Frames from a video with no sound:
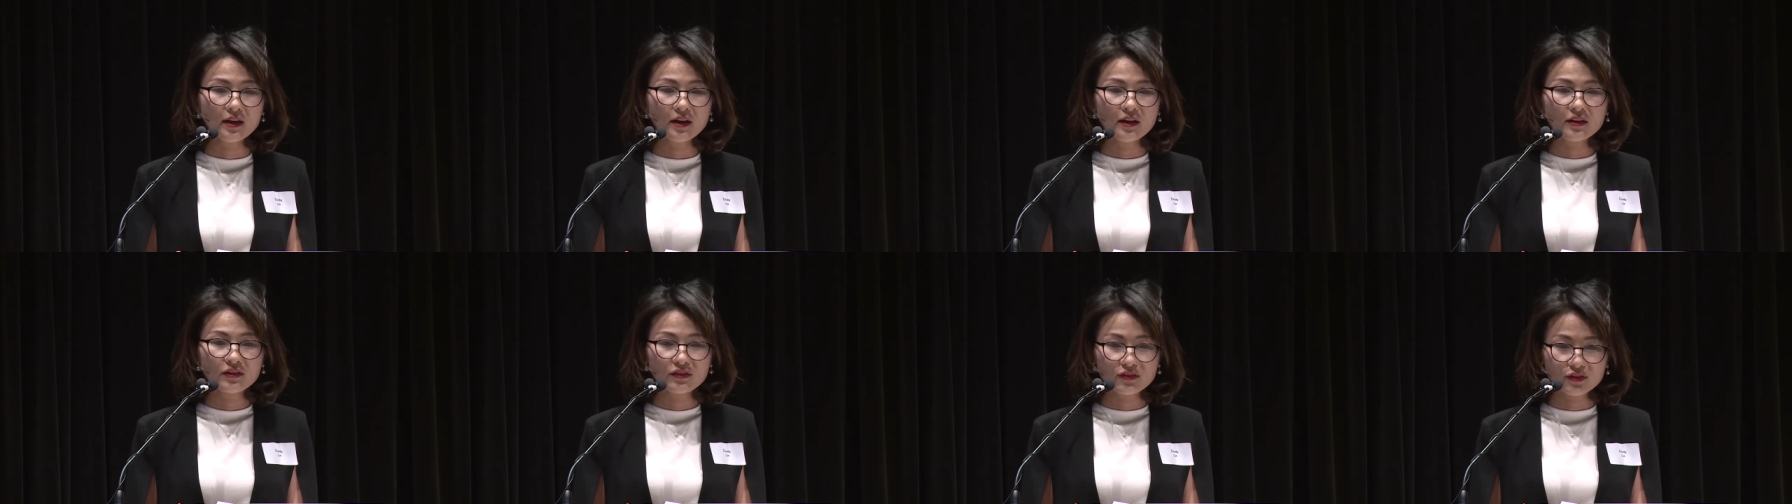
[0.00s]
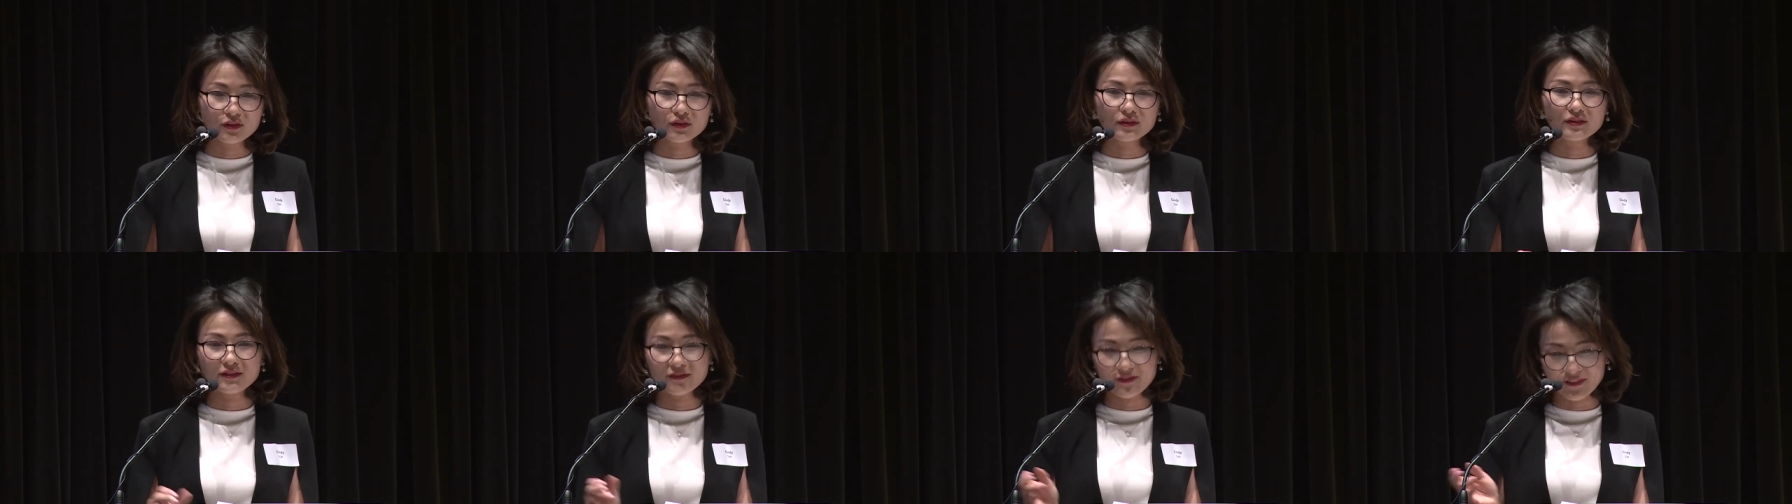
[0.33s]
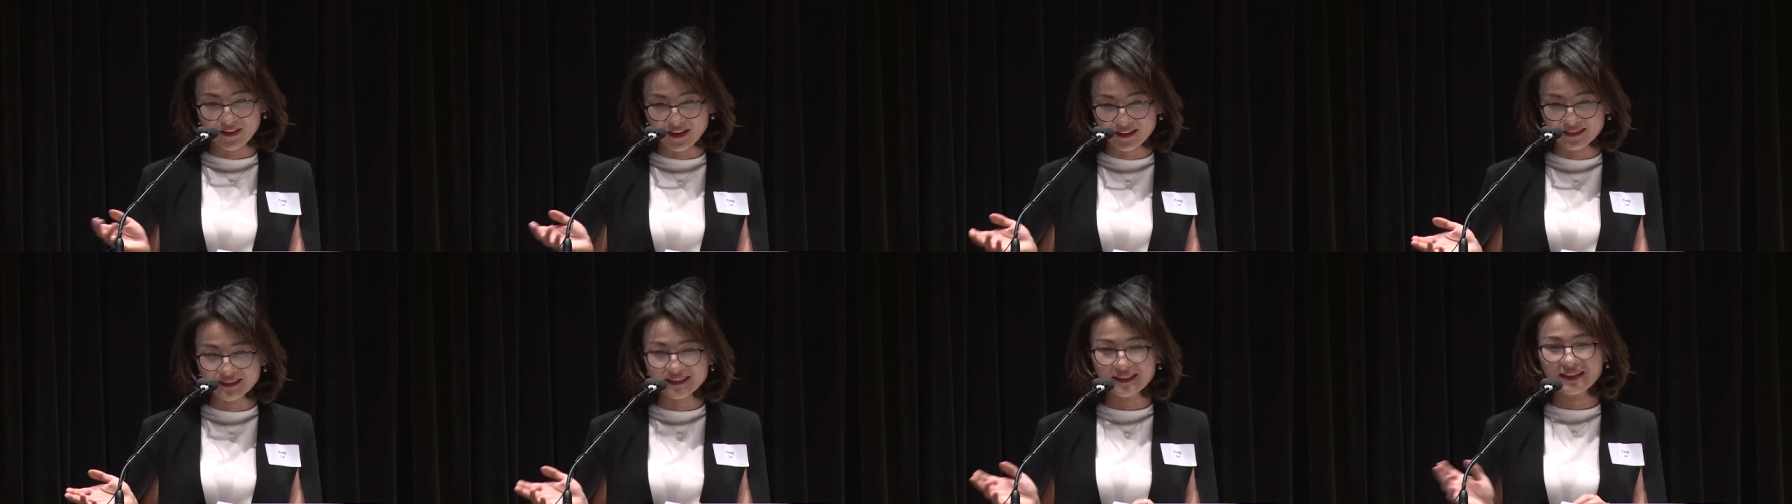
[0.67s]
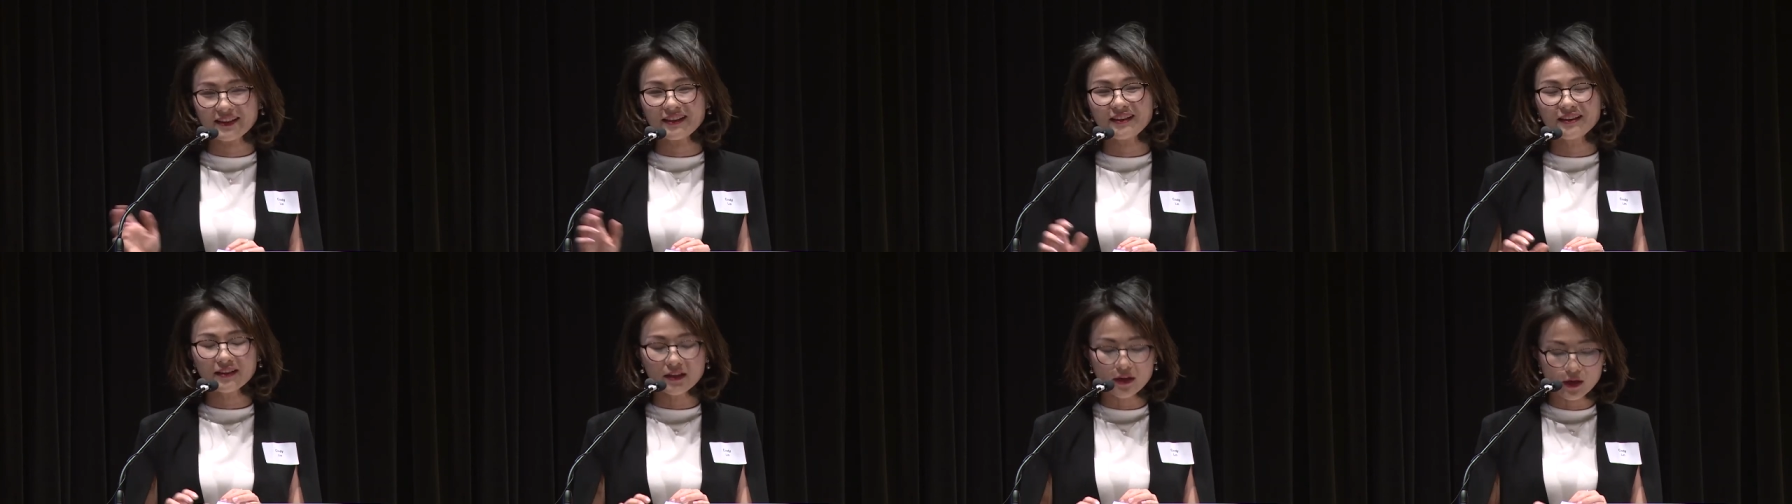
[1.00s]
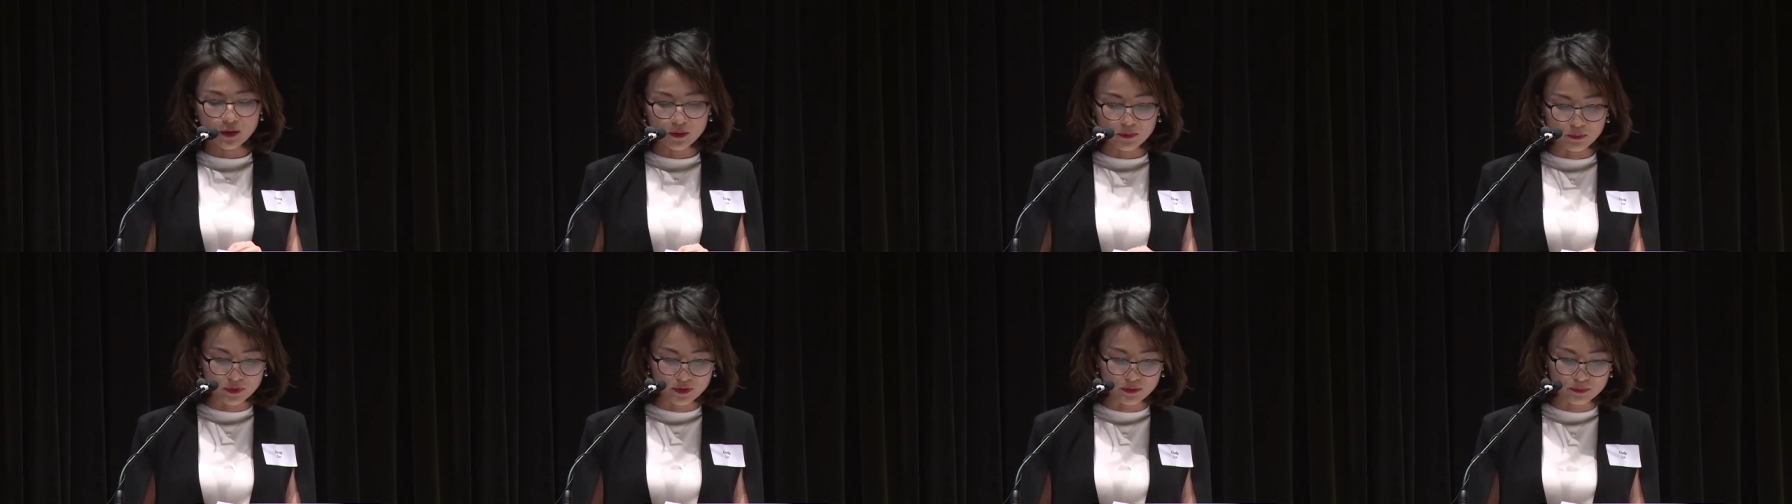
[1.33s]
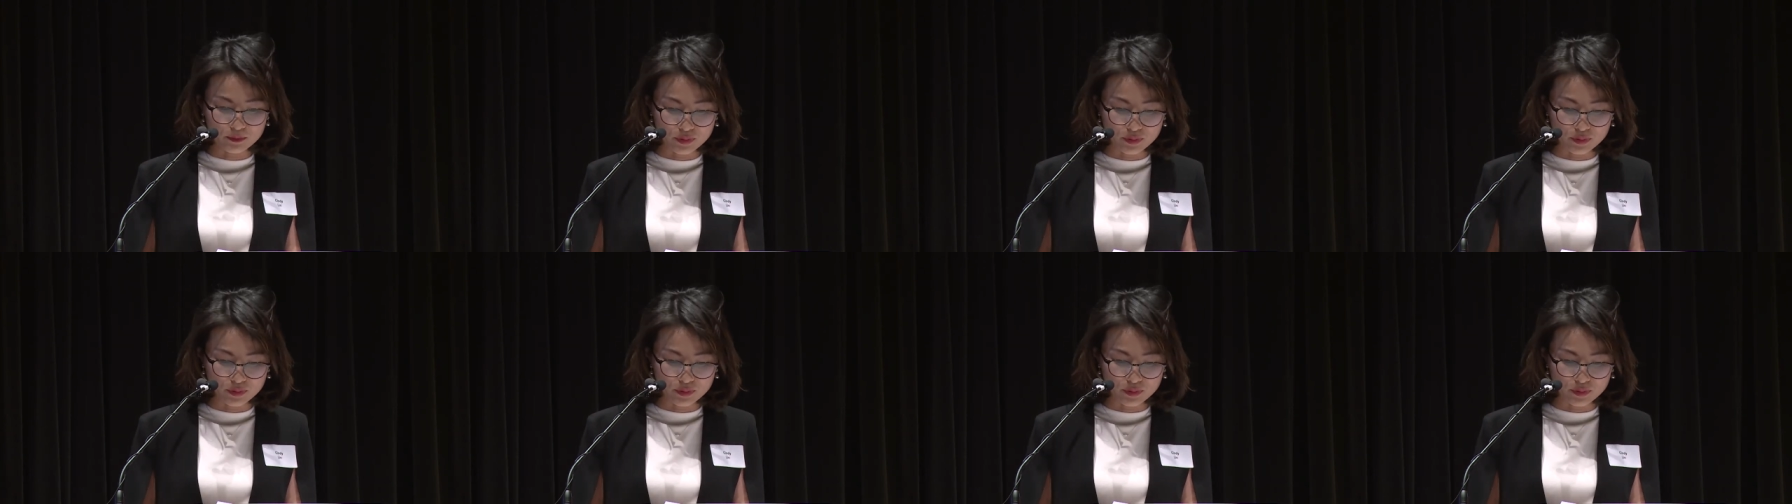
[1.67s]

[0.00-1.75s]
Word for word: So the funding will